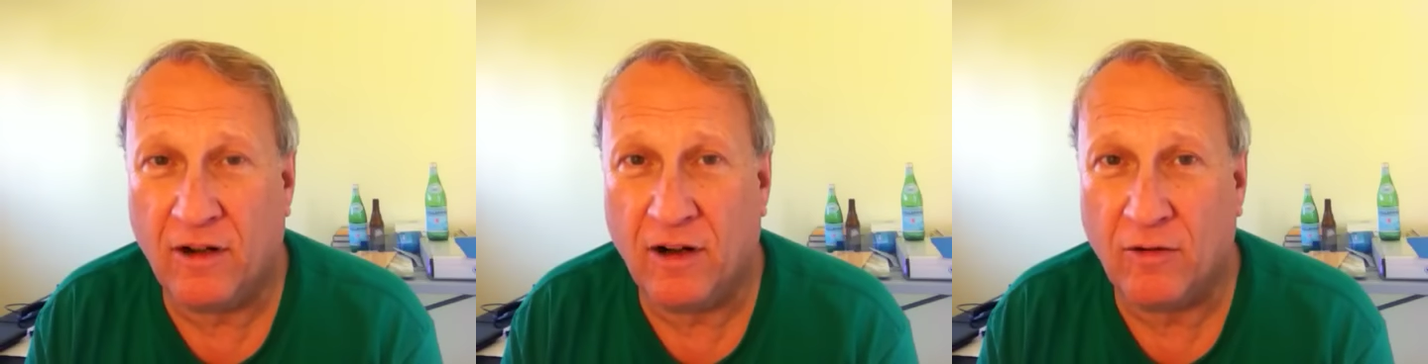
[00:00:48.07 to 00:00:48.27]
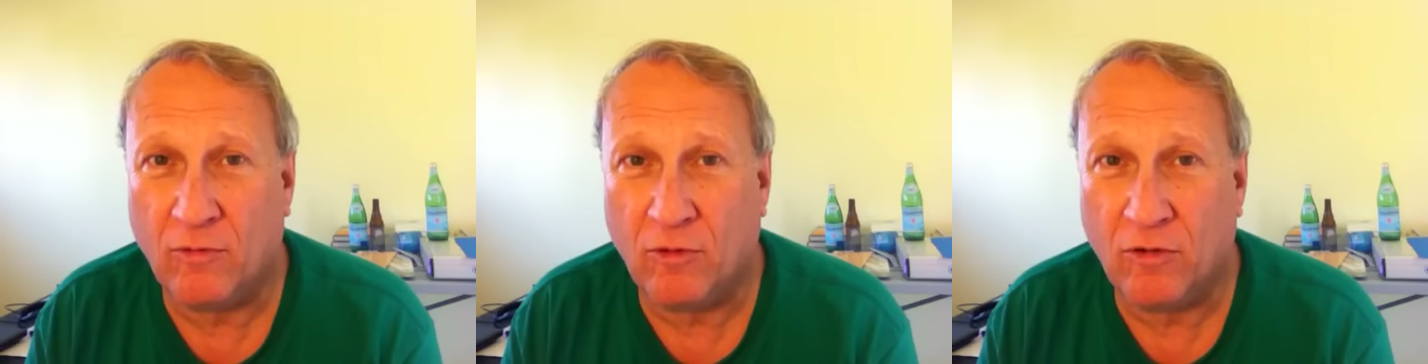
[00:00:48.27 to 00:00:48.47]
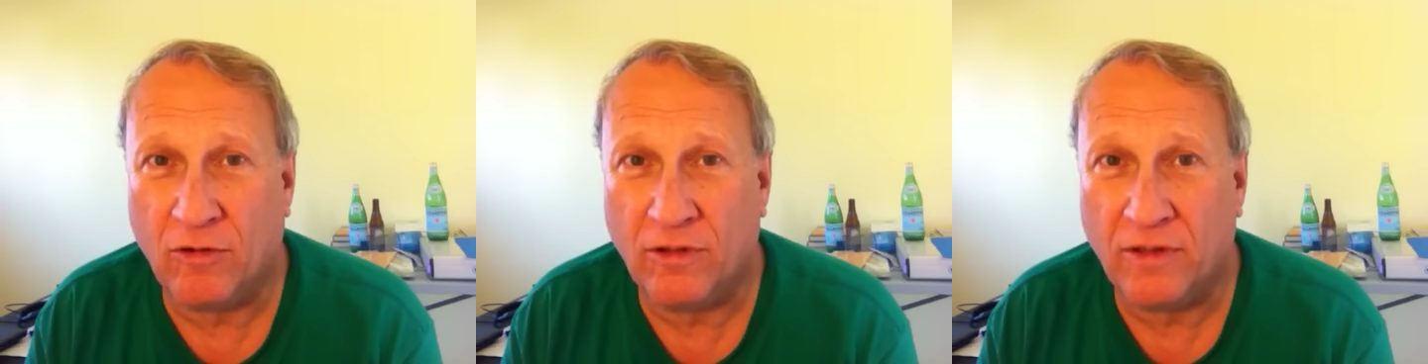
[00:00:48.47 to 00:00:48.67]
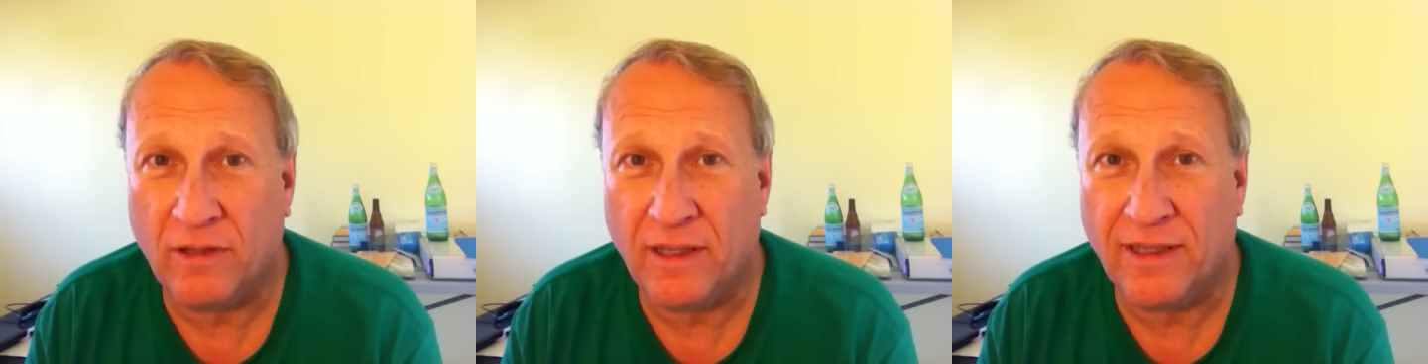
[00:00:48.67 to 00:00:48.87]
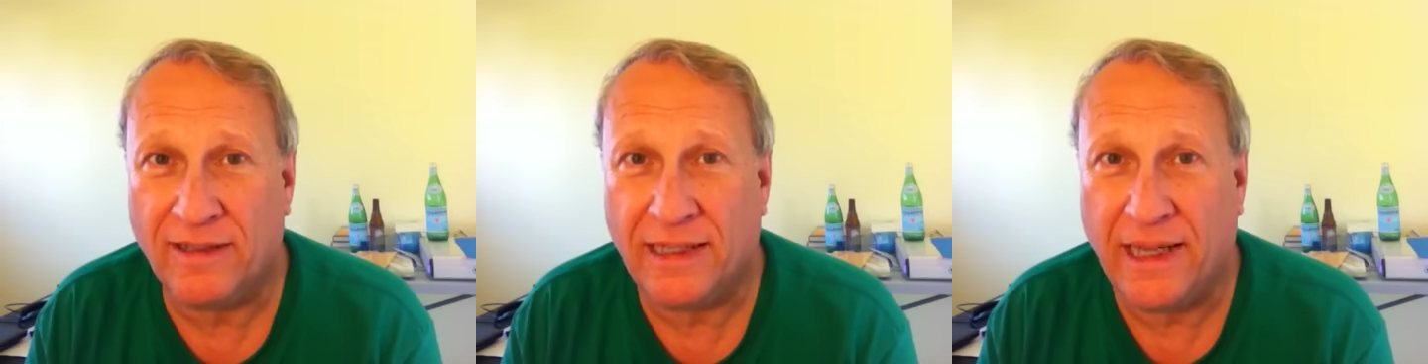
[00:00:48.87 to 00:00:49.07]
artwork
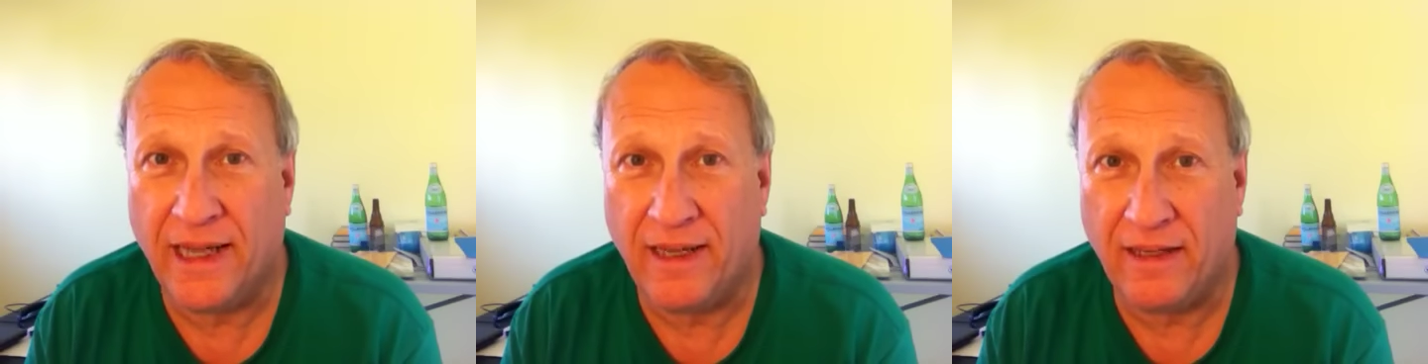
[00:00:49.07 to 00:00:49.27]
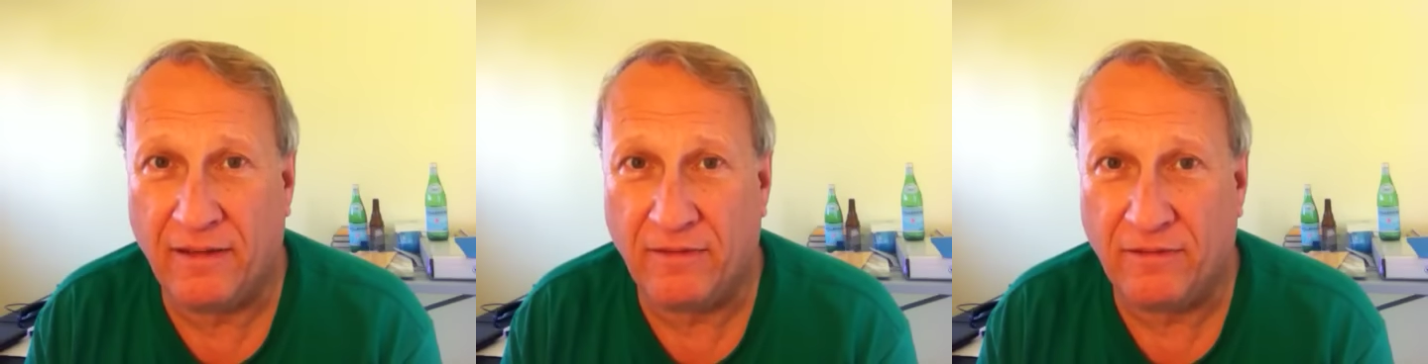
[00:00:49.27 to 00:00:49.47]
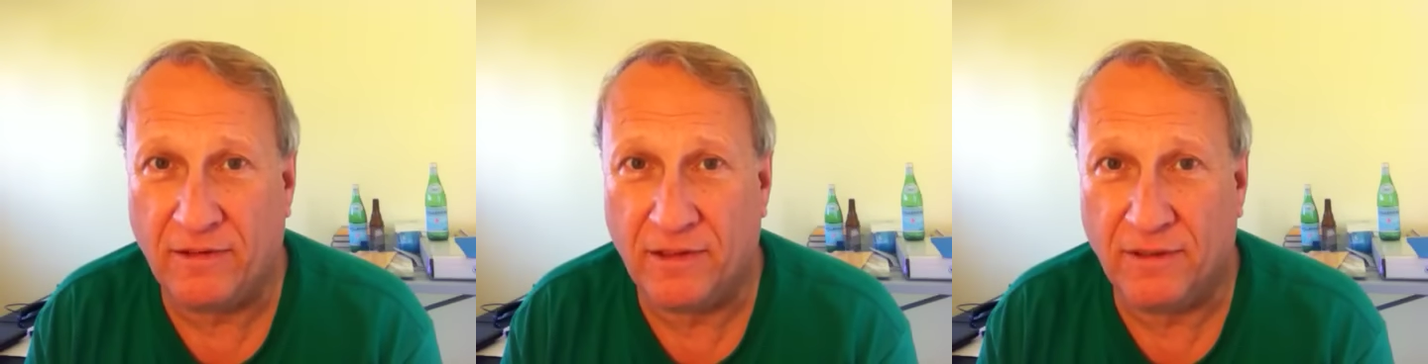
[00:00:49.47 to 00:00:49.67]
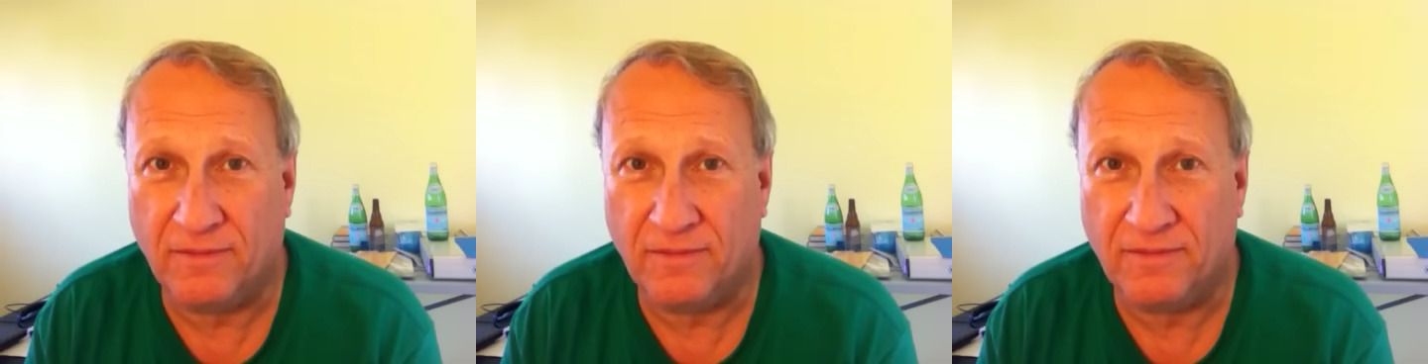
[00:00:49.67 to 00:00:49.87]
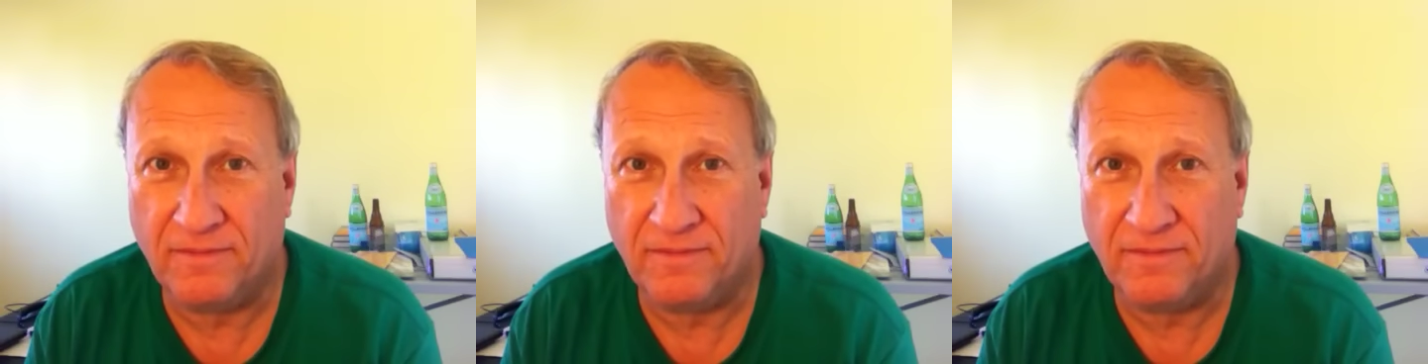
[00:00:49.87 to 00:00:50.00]
in caves.